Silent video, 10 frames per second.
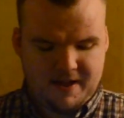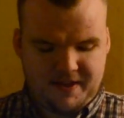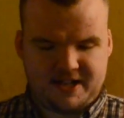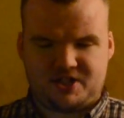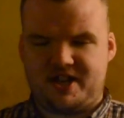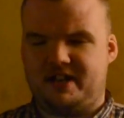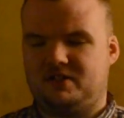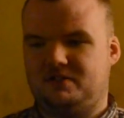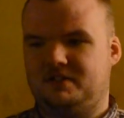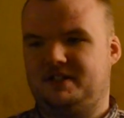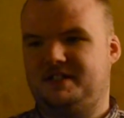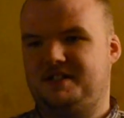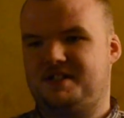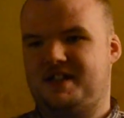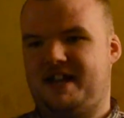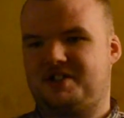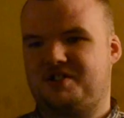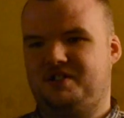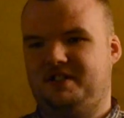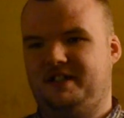That channel is
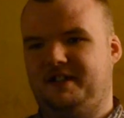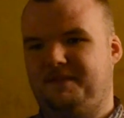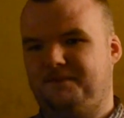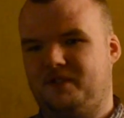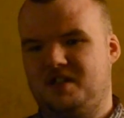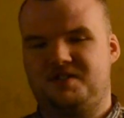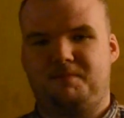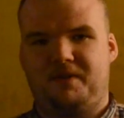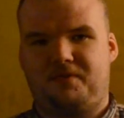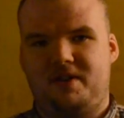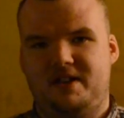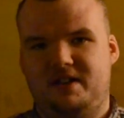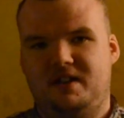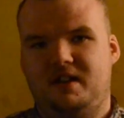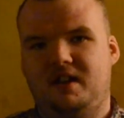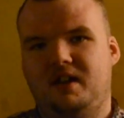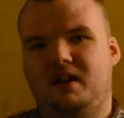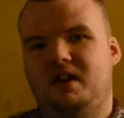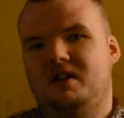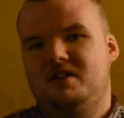actually, because of my friend,
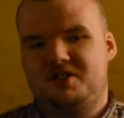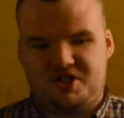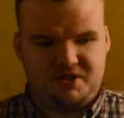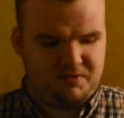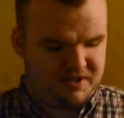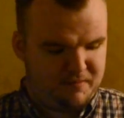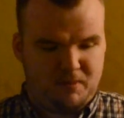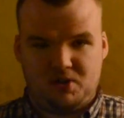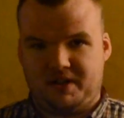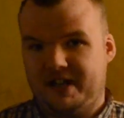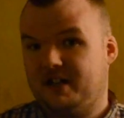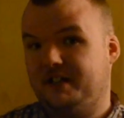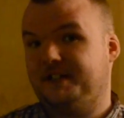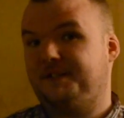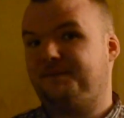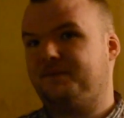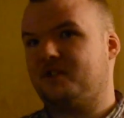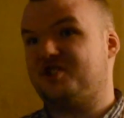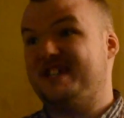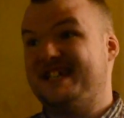she was in Bulgaria.
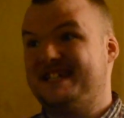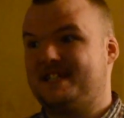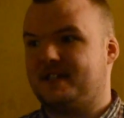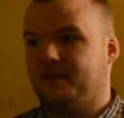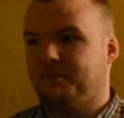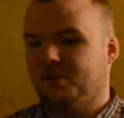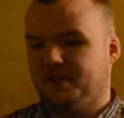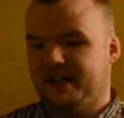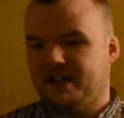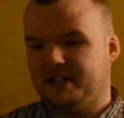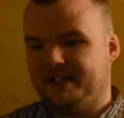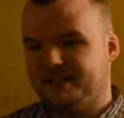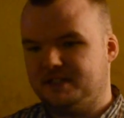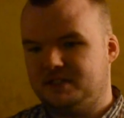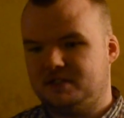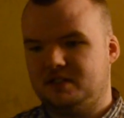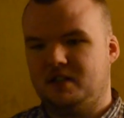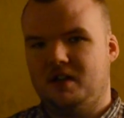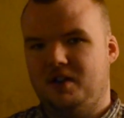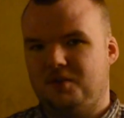She is a Bulgarian
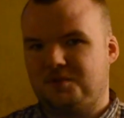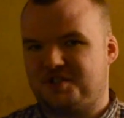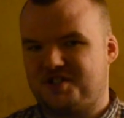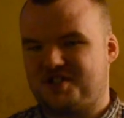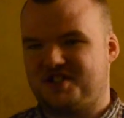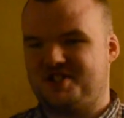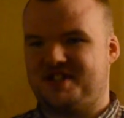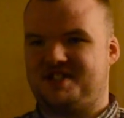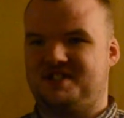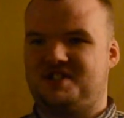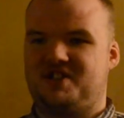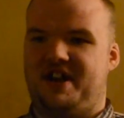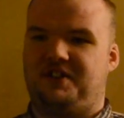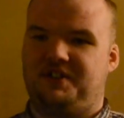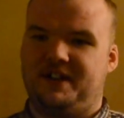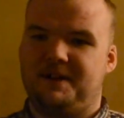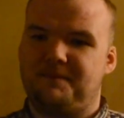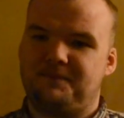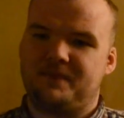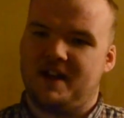when she suggested the channel name.
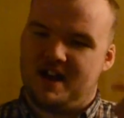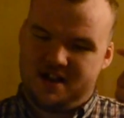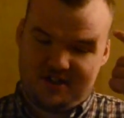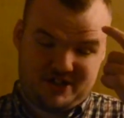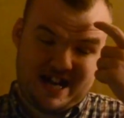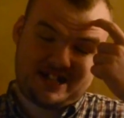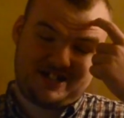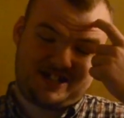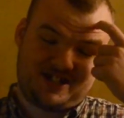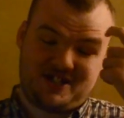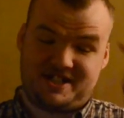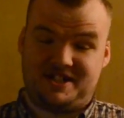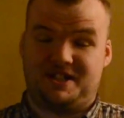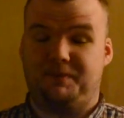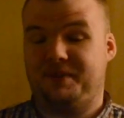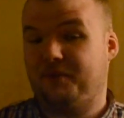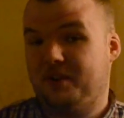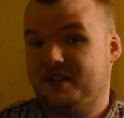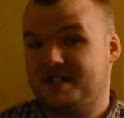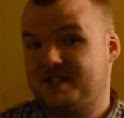She actually suggested something
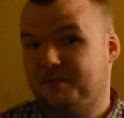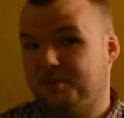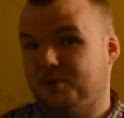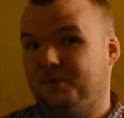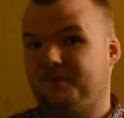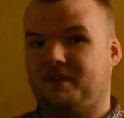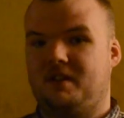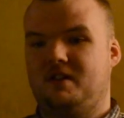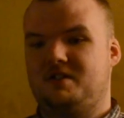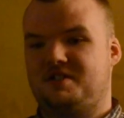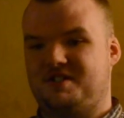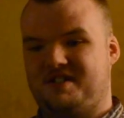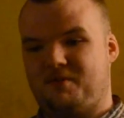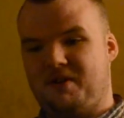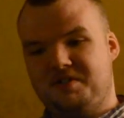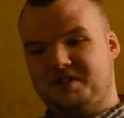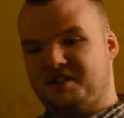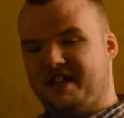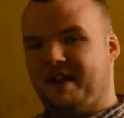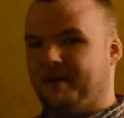very simple. She said, why don't you
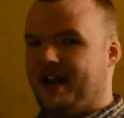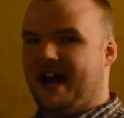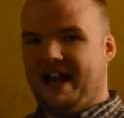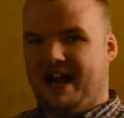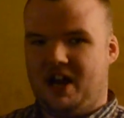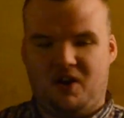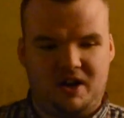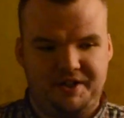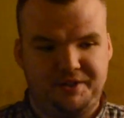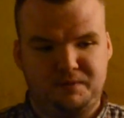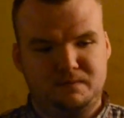just name it Hi, How Are You?